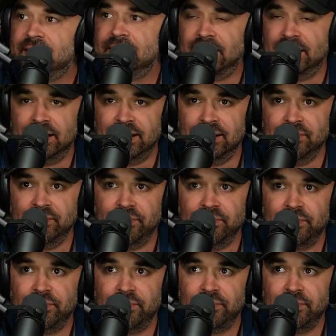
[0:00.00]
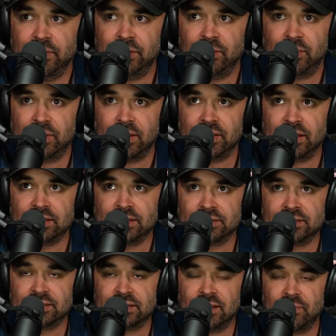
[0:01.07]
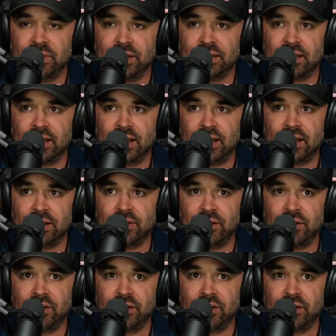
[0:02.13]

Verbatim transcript: Um, you know, and I think this is something that not